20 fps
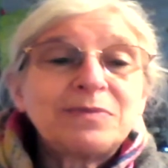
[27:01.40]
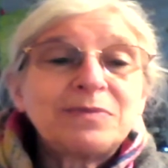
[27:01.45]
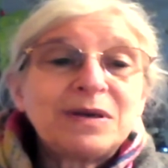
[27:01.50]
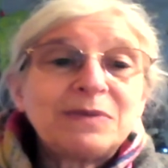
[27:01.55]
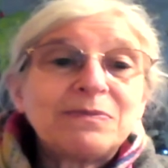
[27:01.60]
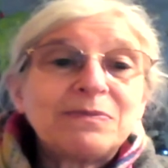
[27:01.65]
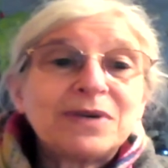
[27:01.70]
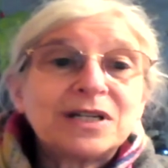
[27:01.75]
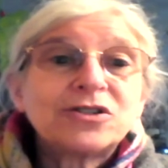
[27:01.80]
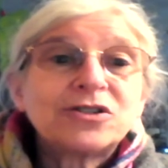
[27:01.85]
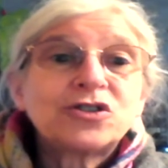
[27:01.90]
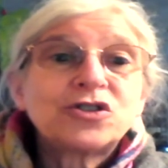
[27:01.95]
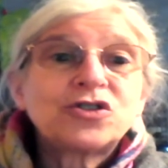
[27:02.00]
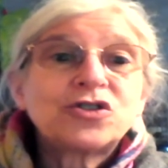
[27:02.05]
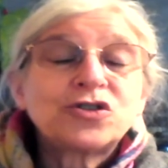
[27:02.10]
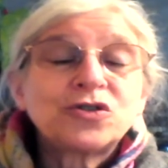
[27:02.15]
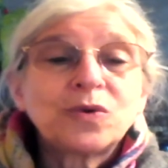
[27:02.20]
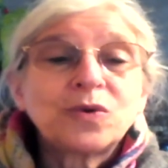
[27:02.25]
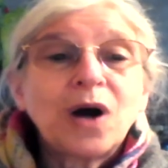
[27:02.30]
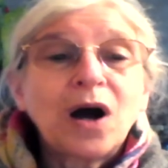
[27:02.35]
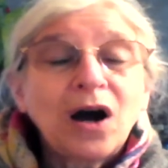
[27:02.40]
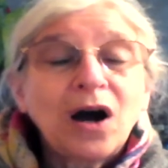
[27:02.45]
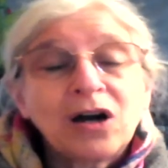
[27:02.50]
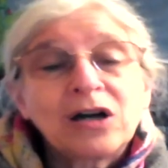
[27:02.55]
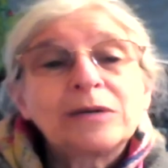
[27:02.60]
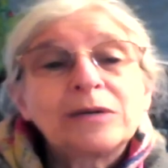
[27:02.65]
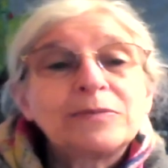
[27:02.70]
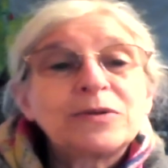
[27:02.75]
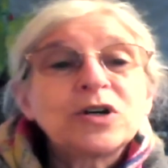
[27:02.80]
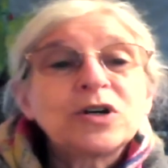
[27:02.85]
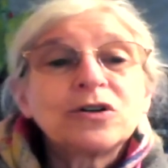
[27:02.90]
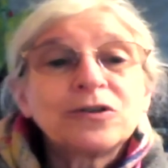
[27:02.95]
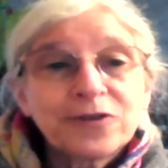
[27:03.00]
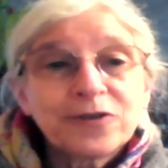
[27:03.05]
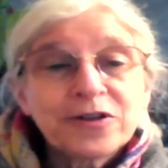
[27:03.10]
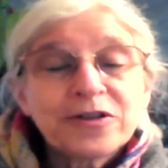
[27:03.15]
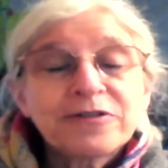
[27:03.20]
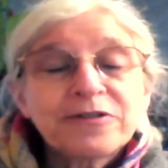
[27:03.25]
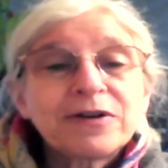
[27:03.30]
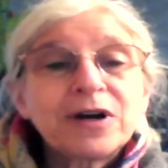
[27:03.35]
commitment to armed
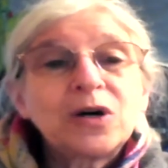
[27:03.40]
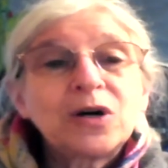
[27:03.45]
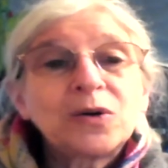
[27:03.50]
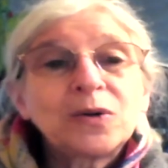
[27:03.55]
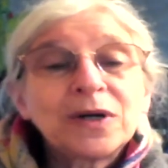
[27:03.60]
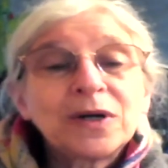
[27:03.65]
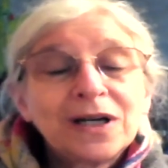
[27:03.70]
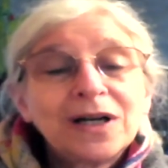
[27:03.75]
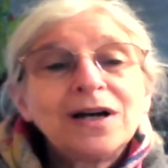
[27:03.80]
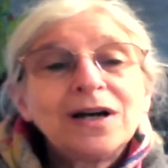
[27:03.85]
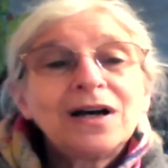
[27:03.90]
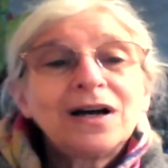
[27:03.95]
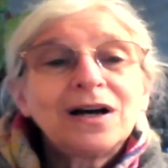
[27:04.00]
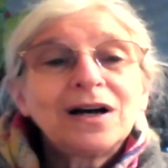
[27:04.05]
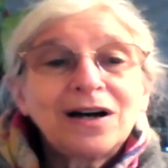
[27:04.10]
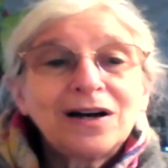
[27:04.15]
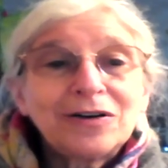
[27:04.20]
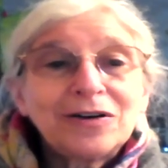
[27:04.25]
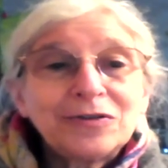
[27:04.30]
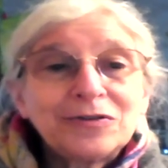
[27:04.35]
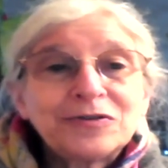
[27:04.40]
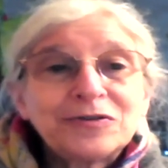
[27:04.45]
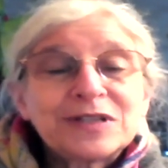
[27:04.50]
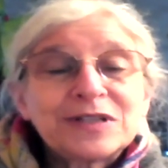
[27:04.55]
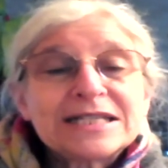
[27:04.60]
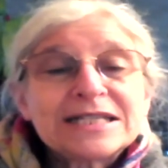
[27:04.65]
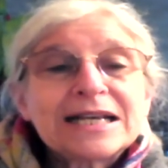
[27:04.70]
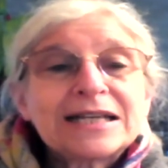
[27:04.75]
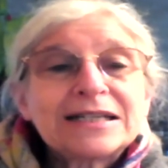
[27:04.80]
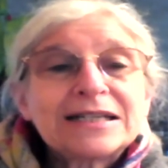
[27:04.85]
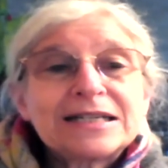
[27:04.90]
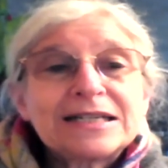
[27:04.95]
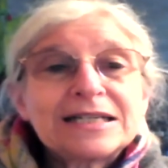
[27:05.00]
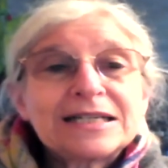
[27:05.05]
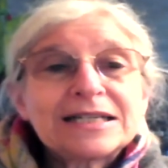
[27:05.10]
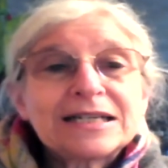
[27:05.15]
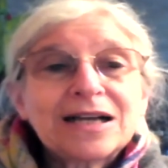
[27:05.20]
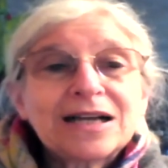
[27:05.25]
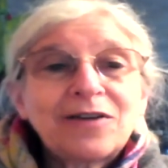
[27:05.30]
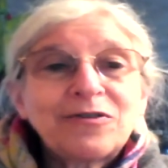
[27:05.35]
overthrow of the
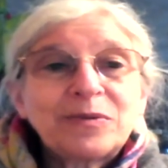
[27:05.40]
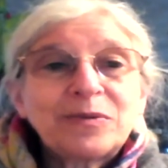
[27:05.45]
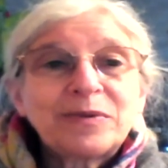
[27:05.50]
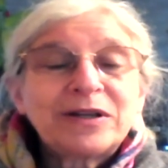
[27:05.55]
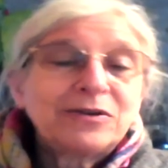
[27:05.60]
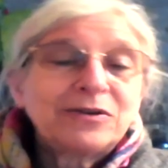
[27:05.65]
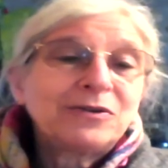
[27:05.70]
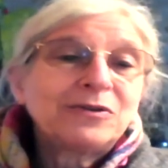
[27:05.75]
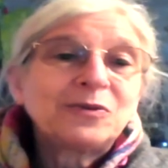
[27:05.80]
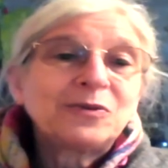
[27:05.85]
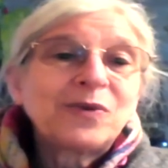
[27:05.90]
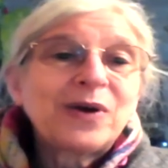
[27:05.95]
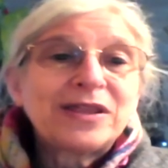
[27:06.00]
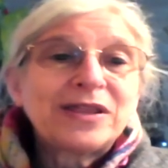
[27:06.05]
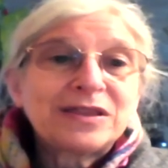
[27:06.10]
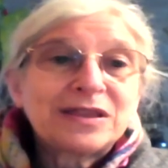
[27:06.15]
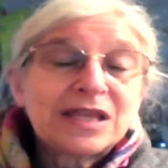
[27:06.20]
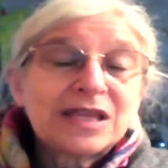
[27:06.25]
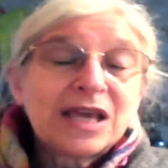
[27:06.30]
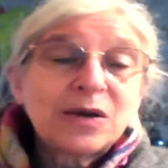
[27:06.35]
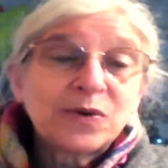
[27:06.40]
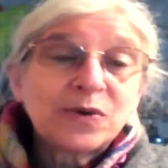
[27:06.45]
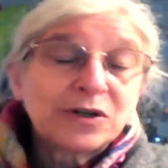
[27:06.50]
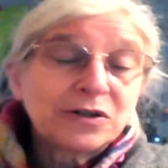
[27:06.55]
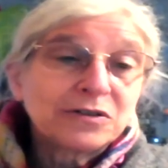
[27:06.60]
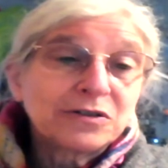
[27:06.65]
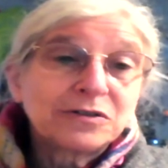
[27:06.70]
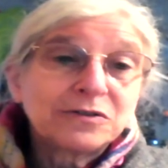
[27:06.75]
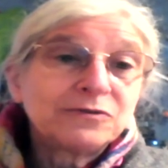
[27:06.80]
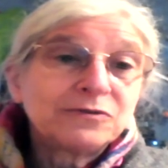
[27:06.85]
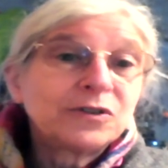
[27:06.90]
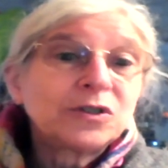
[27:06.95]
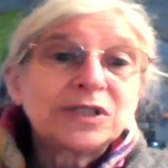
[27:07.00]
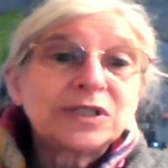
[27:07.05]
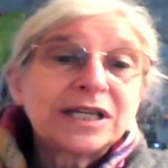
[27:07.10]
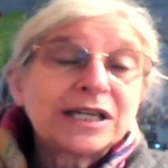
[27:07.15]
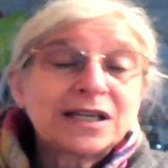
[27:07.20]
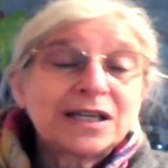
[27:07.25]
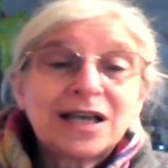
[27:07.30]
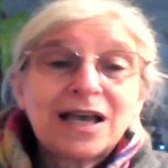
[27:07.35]
Sandinista government when they were
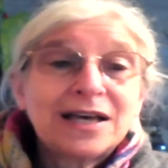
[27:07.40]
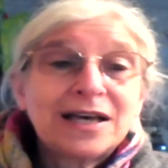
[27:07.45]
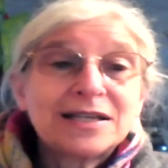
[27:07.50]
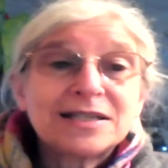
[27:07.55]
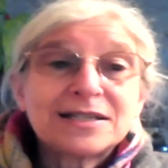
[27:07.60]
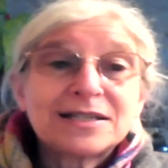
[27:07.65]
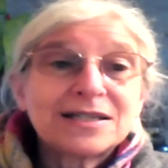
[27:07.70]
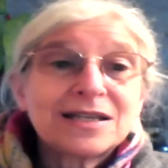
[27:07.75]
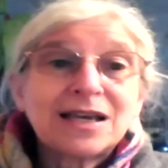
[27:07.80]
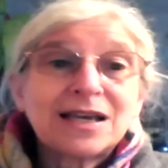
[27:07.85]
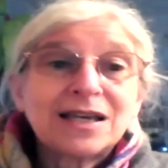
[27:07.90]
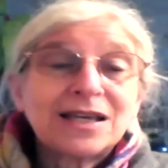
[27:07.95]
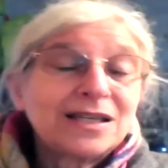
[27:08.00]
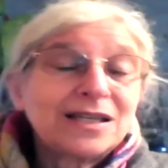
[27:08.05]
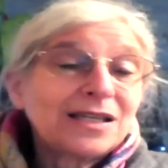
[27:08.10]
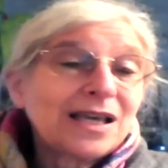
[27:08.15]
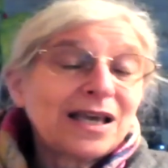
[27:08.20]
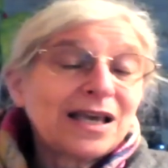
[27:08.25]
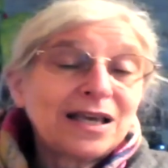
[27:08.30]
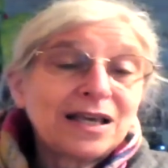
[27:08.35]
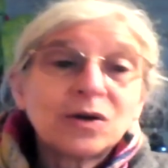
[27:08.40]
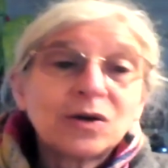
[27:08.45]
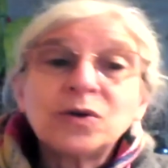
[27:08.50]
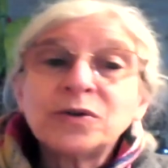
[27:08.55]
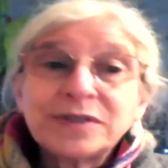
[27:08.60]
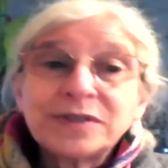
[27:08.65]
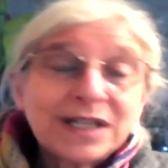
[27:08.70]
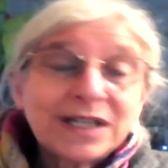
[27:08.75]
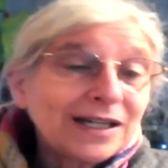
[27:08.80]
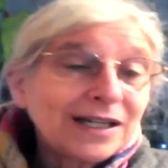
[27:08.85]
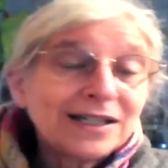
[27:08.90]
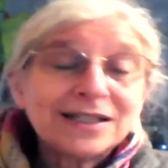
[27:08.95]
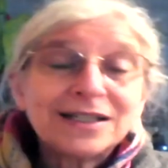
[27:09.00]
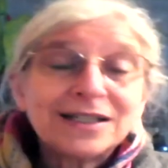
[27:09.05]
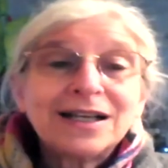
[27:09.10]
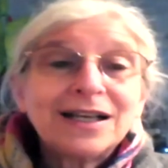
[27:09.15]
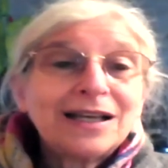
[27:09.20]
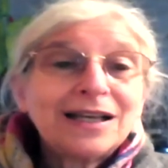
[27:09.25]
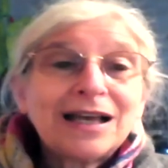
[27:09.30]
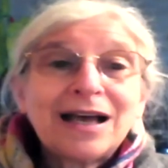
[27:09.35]
ruling as a, a junta,
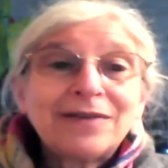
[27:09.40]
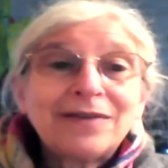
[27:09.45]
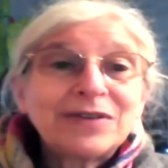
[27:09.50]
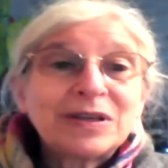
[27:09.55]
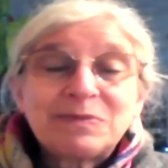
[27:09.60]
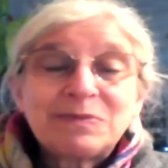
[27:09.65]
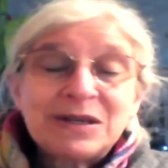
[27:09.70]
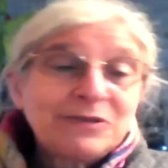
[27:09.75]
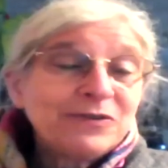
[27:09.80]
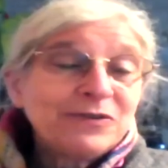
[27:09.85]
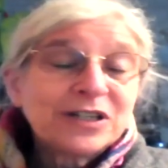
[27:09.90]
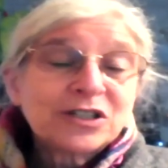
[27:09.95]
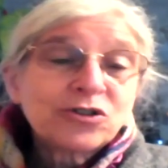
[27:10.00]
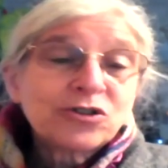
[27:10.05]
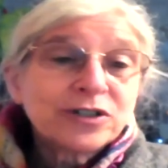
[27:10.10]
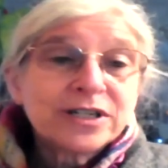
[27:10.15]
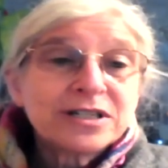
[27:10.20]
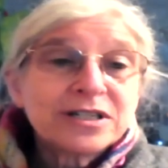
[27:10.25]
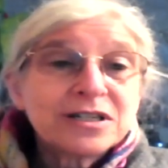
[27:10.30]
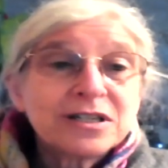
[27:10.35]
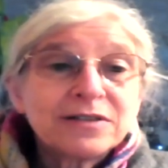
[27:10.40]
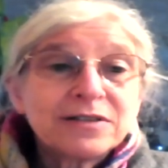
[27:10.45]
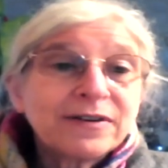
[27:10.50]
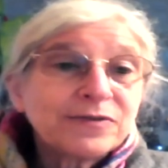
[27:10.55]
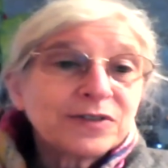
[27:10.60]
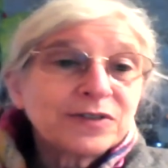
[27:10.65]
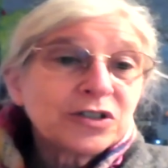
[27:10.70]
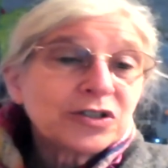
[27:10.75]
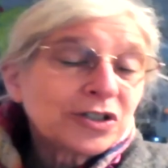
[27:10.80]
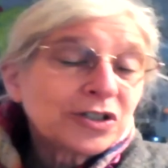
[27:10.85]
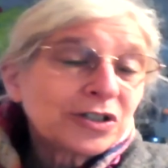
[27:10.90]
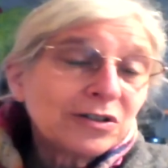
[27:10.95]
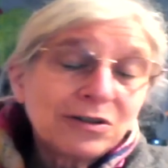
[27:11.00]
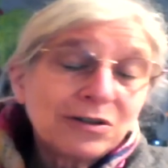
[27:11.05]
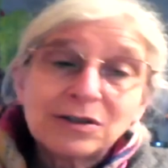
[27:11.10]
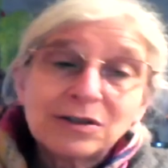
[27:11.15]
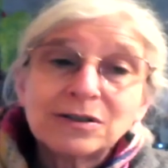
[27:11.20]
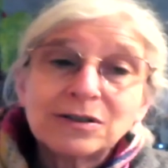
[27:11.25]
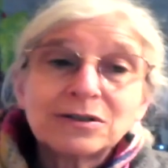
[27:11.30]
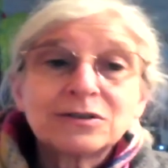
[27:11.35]
having been victorious in the revolution,
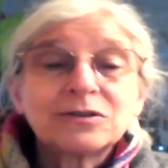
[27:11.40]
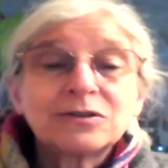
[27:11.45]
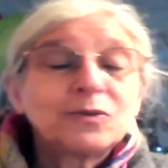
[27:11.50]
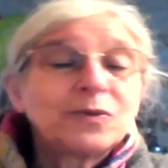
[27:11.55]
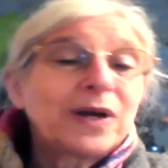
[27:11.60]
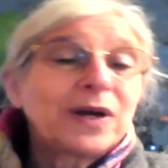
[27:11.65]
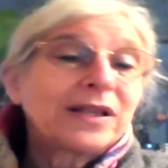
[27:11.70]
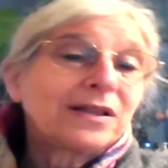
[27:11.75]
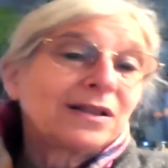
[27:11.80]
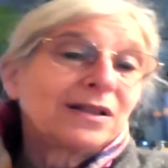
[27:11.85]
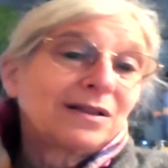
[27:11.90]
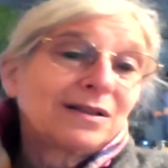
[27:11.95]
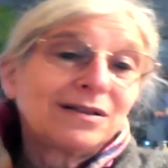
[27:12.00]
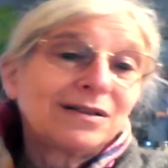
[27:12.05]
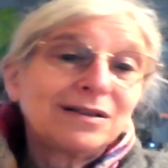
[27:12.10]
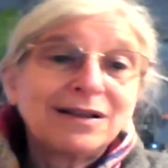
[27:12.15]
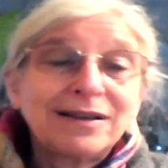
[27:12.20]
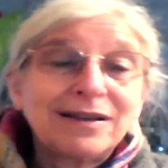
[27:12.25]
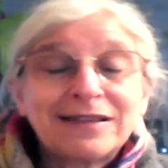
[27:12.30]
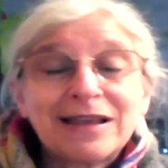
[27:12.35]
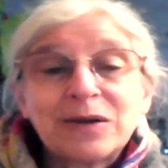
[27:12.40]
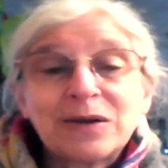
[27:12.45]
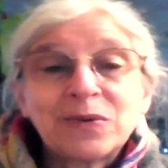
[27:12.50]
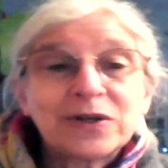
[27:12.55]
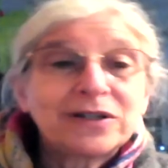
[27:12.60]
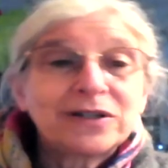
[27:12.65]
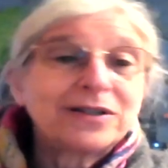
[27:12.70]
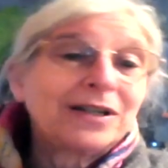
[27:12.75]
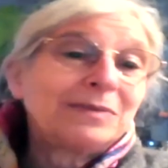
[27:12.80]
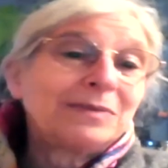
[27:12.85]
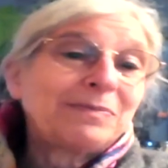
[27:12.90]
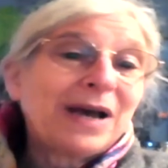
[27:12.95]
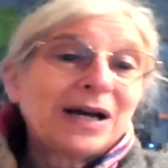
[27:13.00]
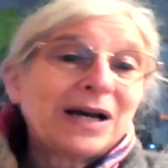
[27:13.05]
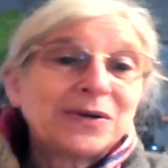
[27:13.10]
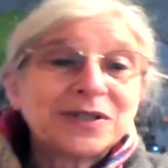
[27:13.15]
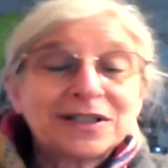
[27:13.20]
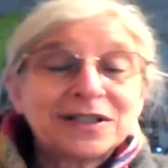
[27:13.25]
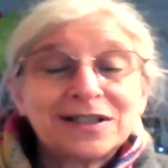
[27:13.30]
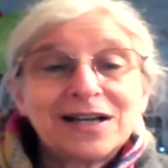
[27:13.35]
or when they were in
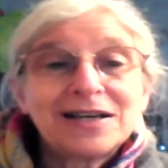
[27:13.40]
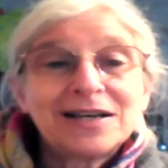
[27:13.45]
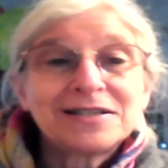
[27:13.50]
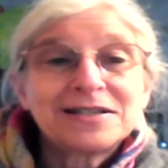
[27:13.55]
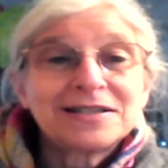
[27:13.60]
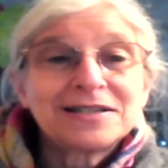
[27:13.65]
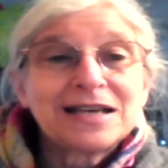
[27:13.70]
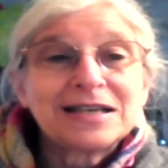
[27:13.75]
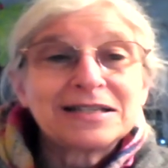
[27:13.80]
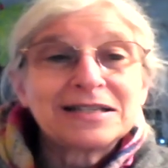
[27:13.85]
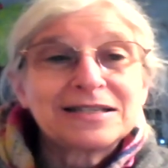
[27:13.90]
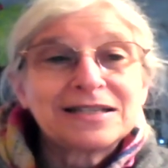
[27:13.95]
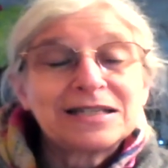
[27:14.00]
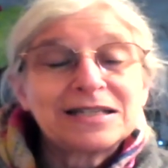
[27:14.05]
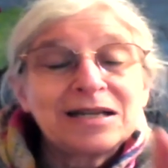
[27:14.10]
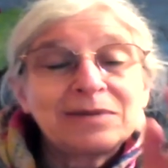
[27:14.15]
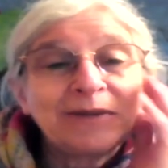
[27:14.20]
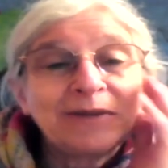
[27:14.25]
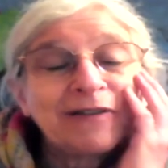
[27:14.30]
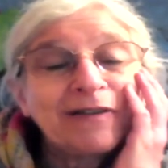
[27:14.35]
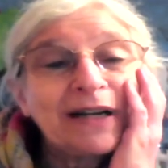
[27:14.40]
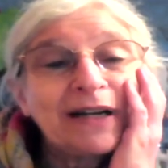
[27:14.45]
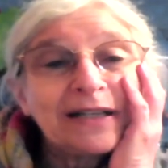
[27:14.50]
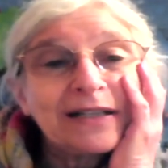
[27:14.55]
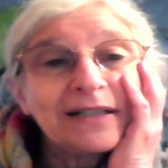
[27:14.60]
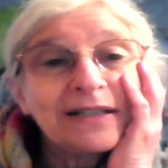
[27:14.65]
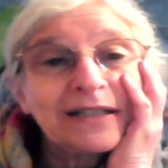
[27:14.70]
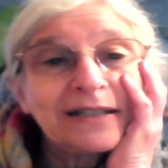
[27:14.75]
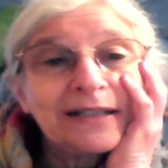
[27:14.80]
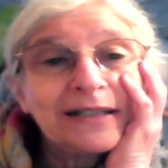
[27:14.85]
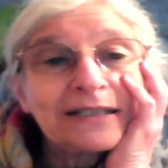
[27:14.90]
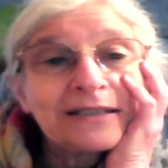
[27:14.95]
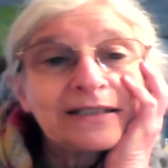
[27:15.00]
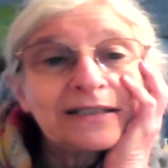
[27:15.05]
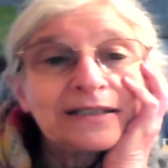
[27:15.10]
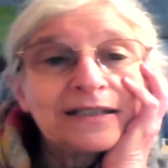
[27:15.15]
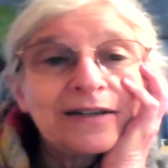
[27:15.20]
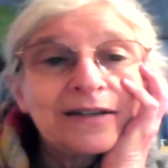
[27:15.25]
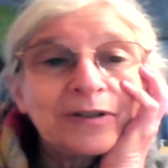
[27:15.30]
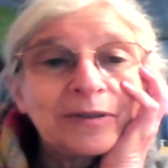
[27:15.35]
power as, as a democratically
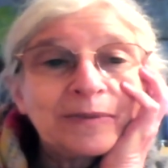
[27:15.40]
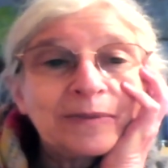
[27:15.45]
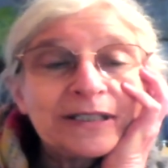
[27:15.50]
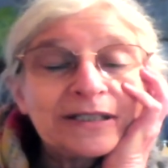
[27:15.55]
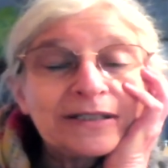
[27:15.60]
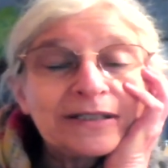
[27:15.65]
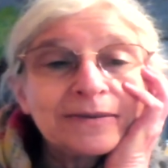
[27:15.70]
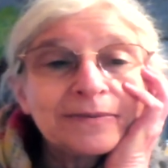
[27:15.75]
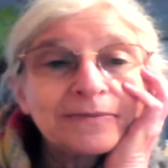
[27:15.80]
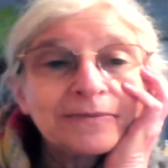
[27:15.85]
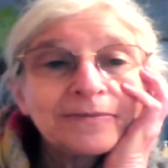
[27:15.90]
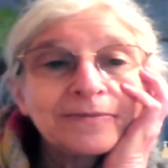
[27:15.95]
elected government.